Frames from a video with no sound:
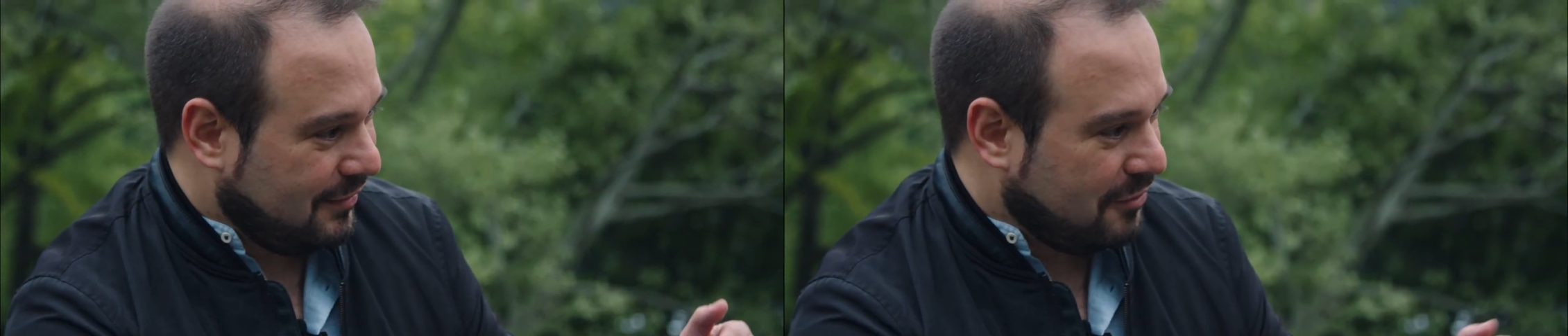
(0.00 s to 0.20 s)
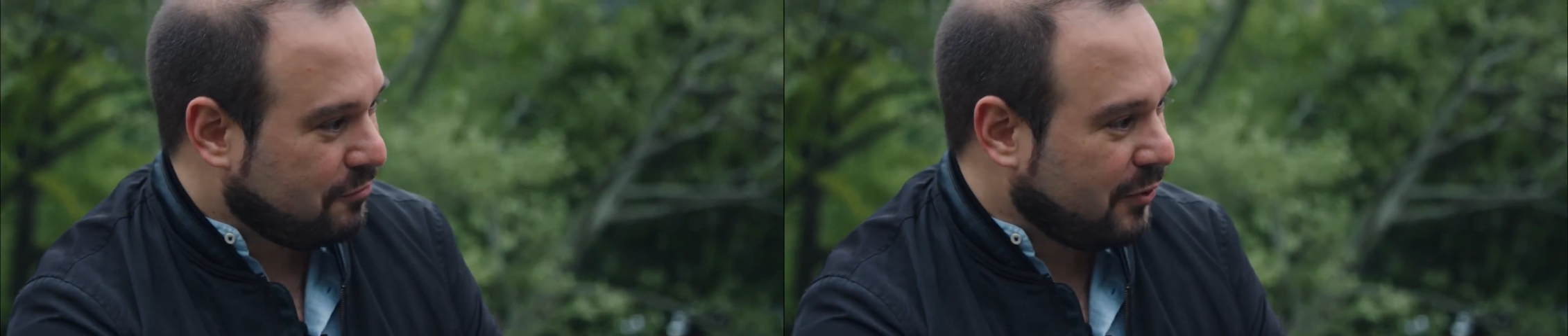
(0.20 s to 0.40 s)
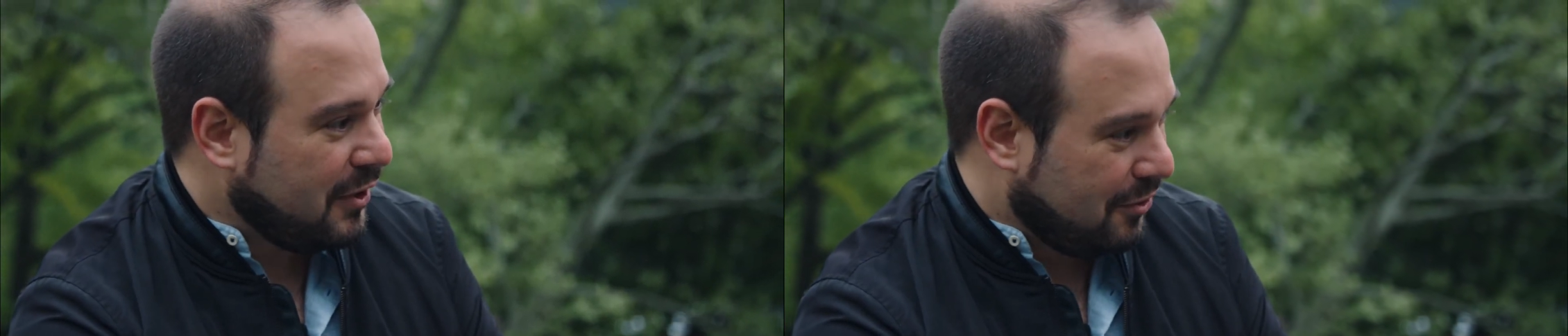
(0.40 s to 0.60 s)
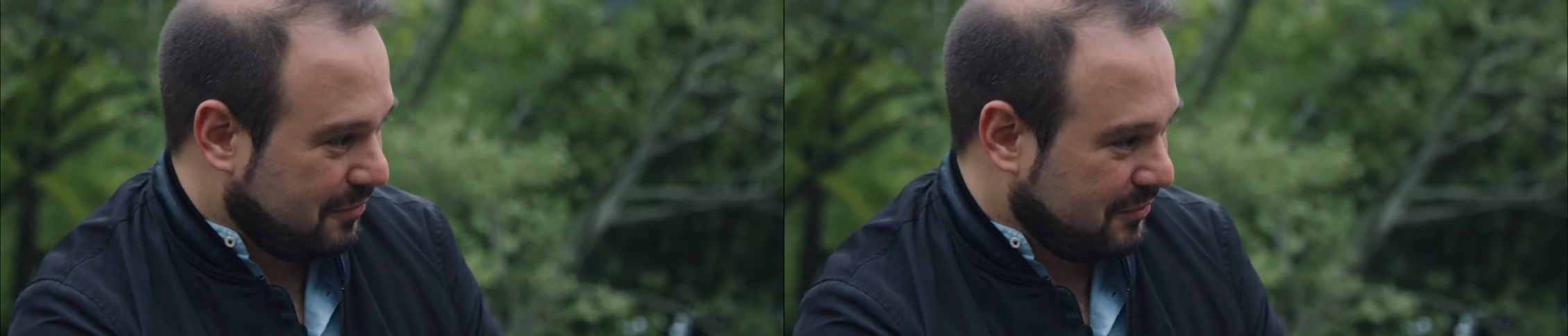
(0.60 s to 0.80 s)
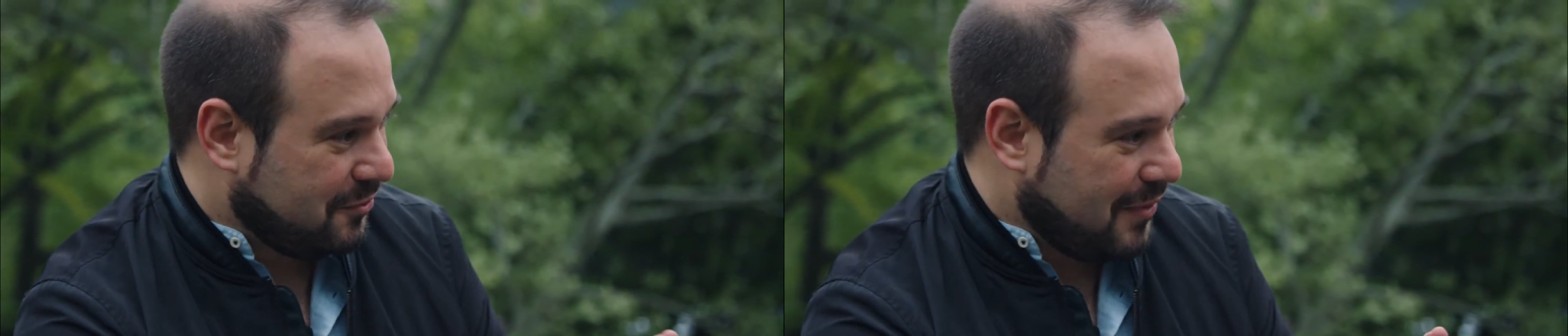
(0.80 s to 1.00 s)
the
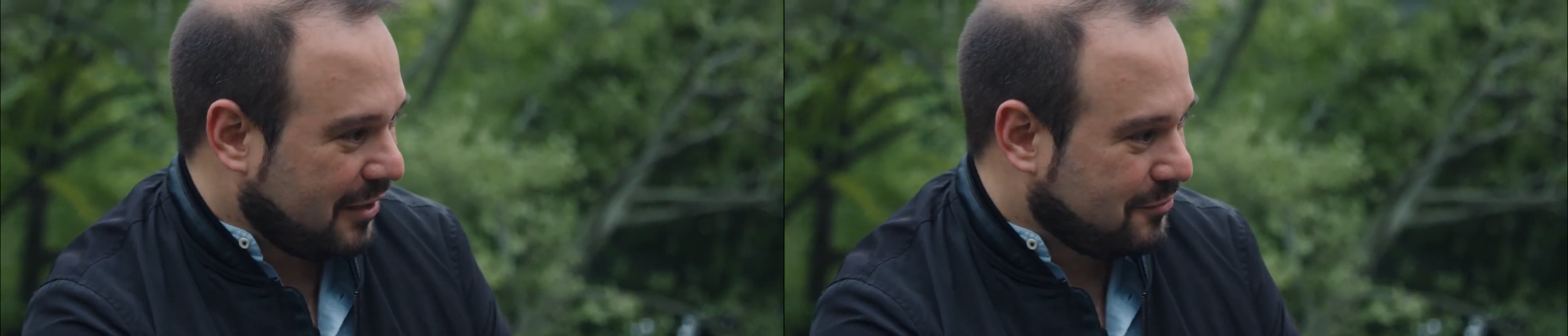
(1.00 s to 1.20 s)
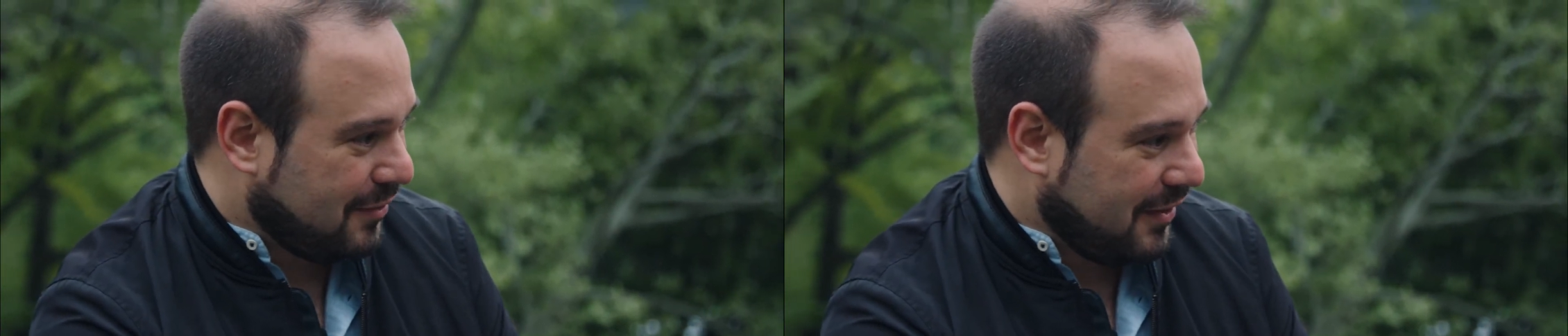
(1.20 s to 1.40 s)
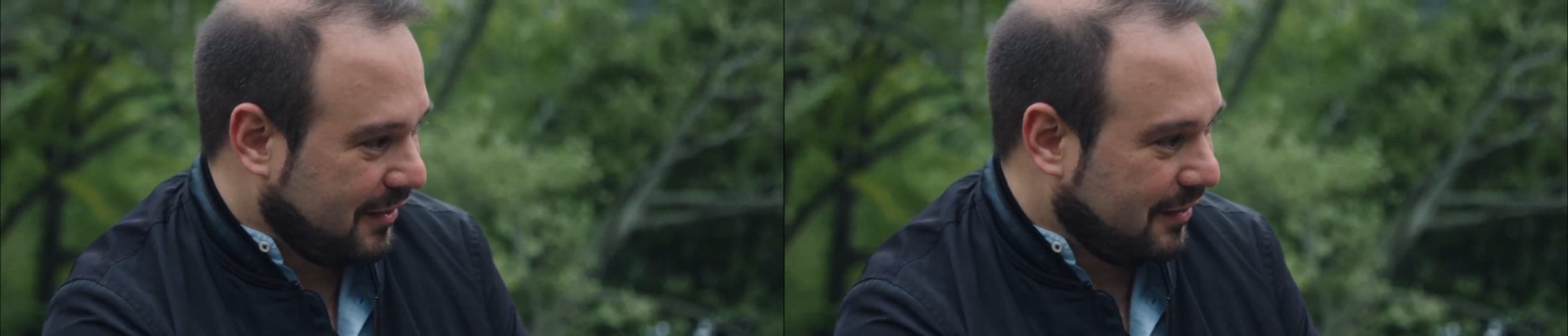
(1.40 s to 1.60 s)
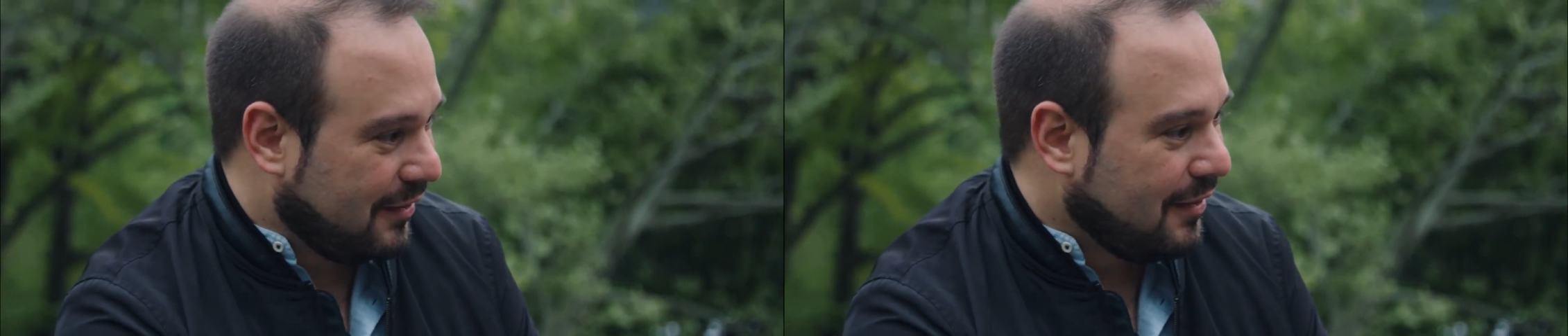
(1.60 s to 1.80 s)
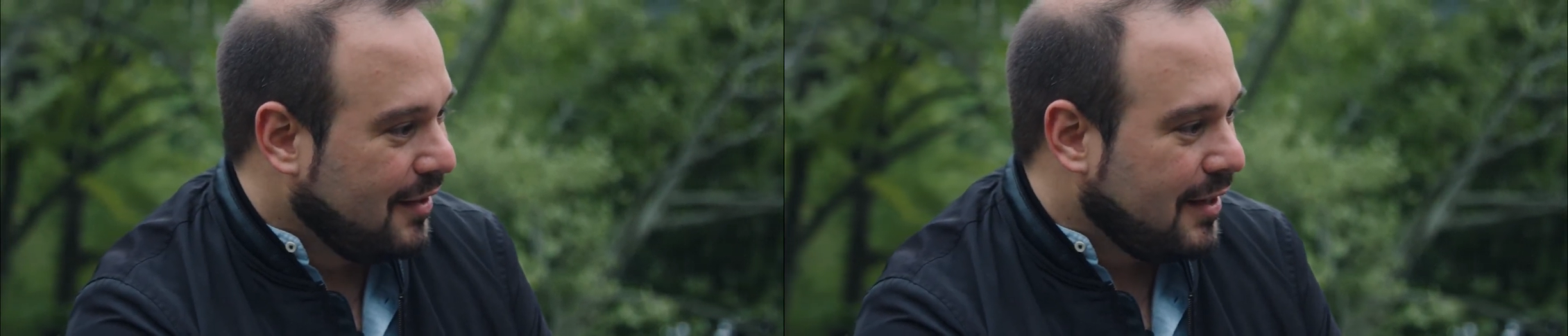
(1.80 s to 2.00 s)
freedom to
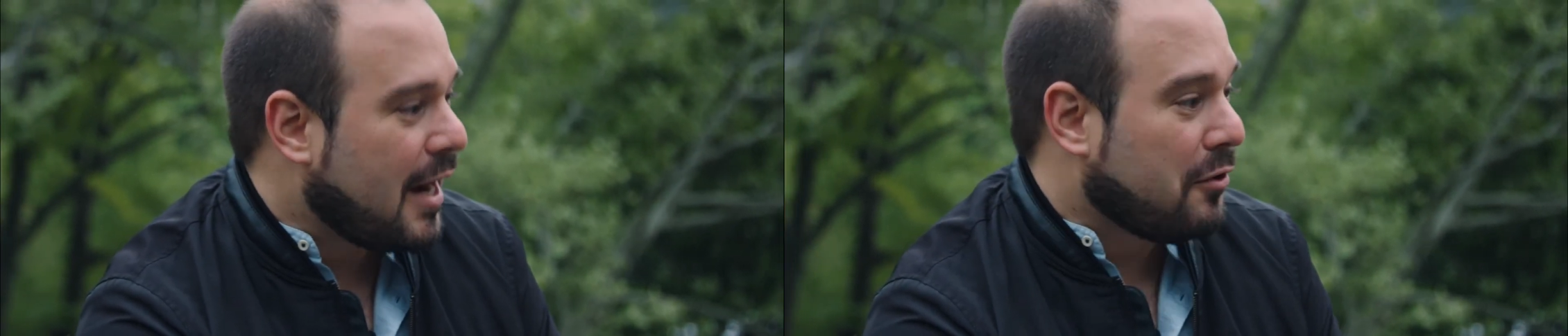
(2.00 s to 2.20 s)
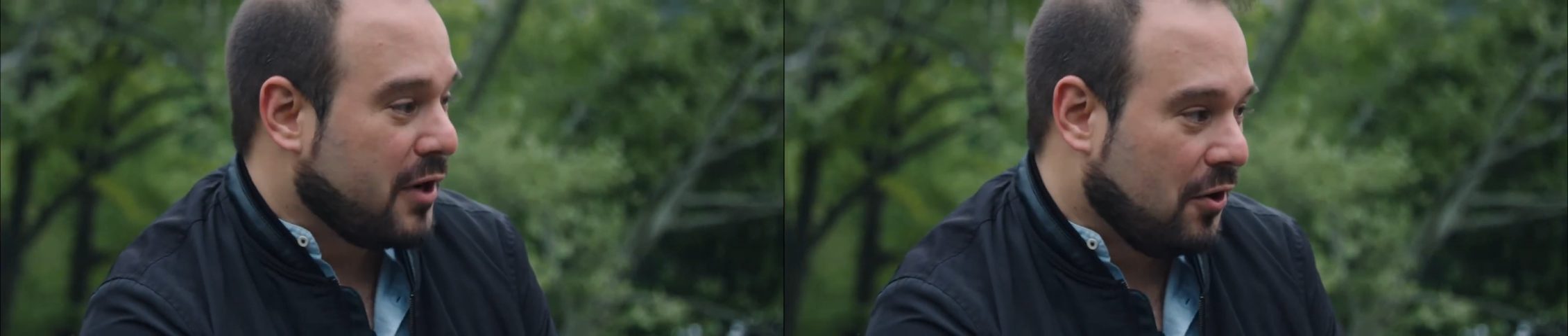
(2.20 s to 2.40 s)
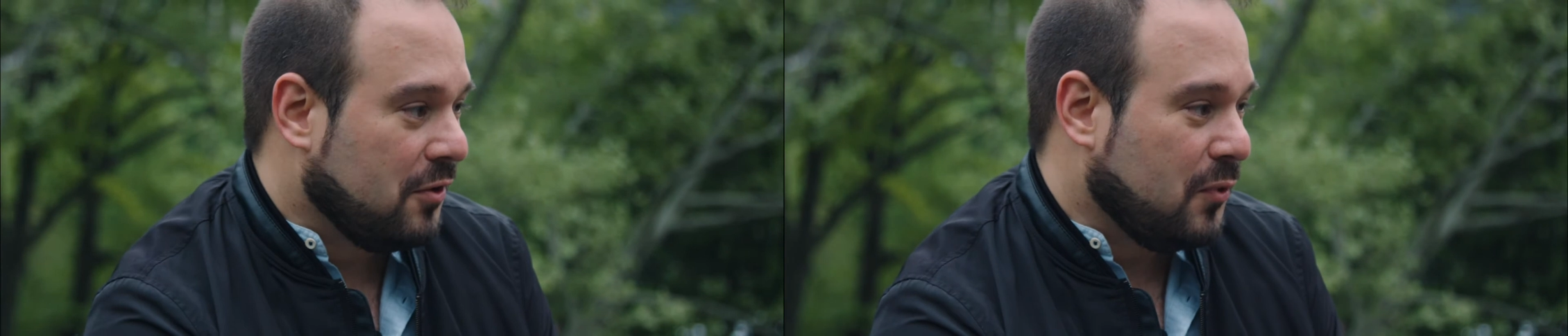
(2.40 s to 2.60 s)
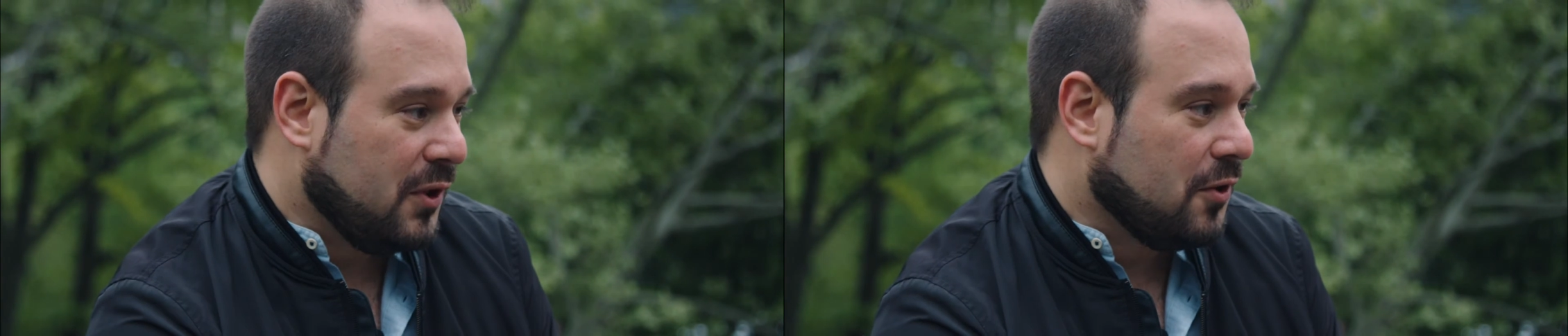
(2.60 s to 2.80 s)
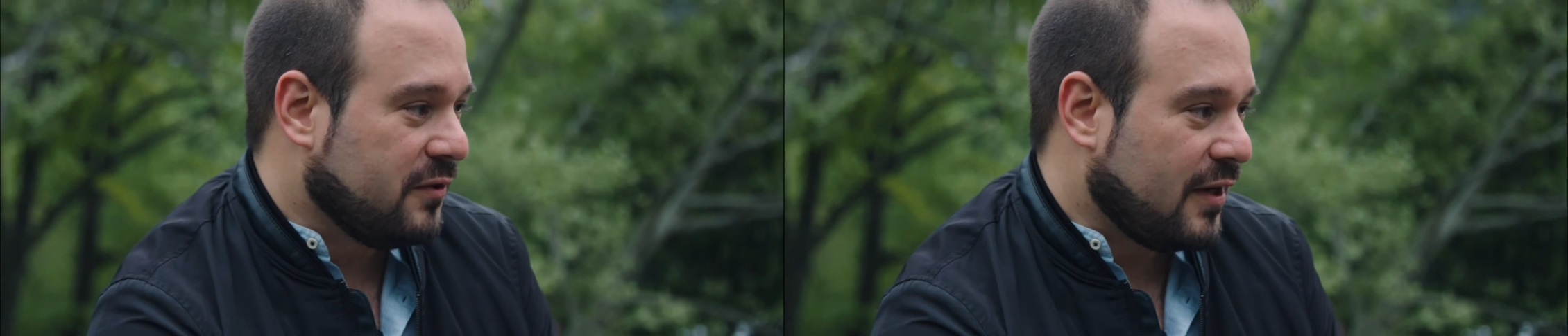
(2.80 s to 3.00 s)
actually carry on
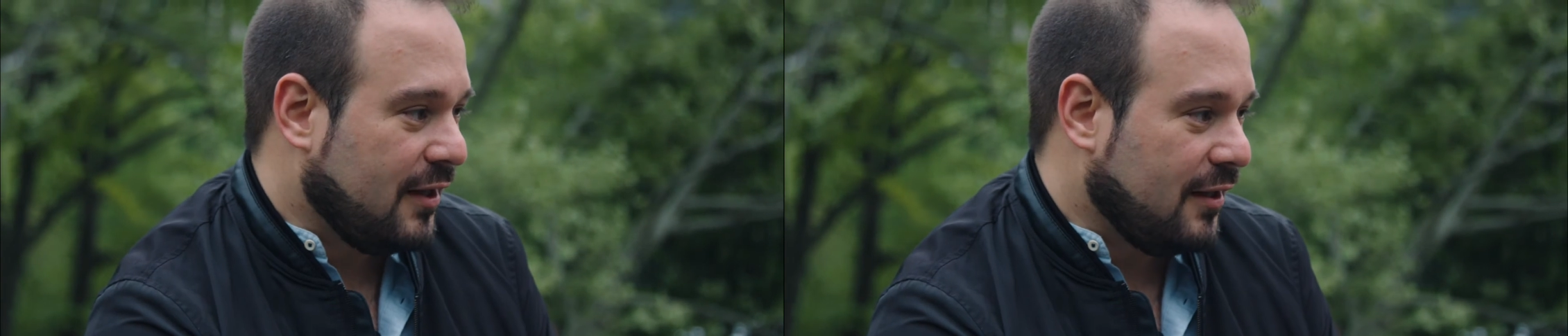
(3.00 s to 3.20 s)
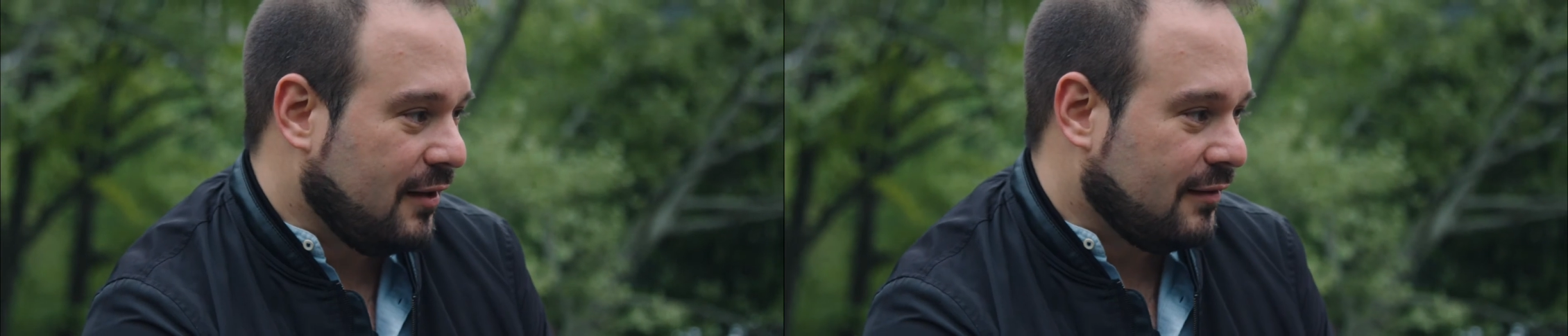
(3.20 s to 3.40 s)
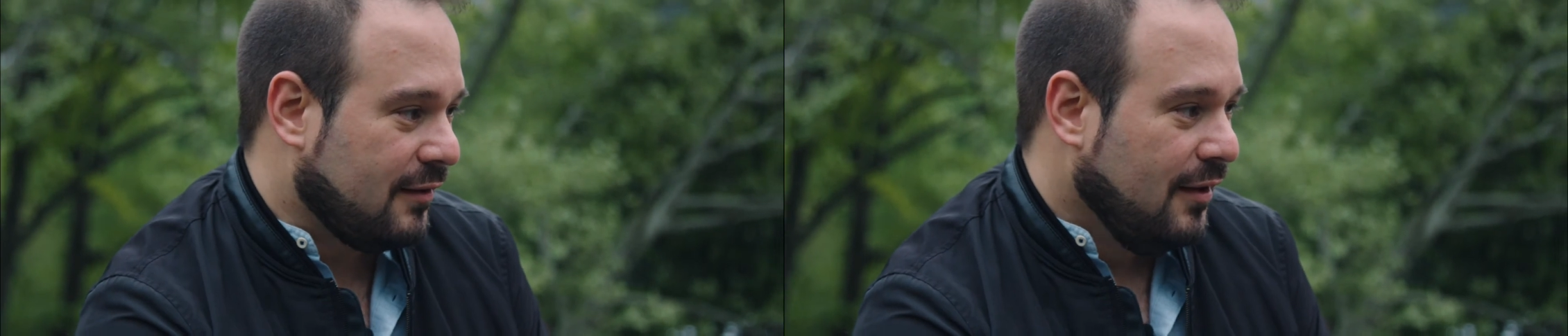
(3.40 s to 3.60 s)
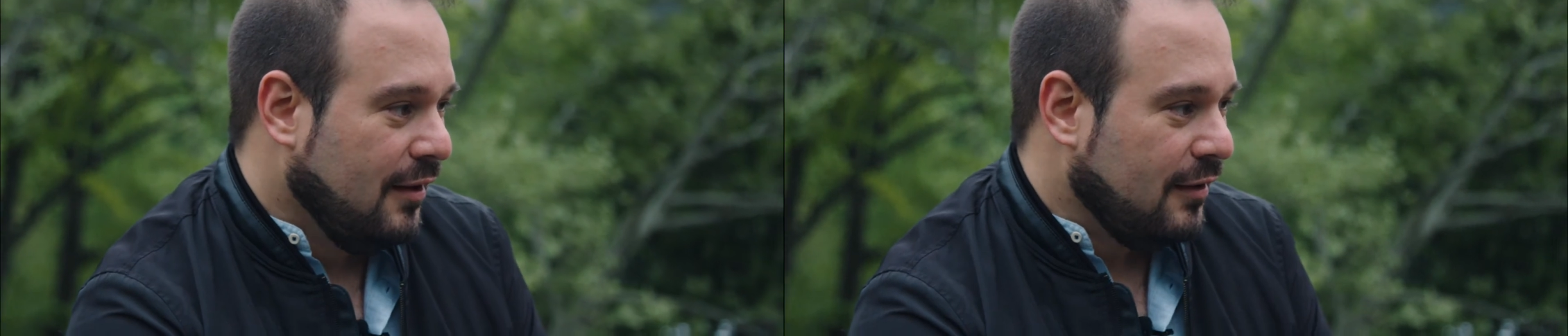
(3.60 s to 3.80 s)
with those ideals.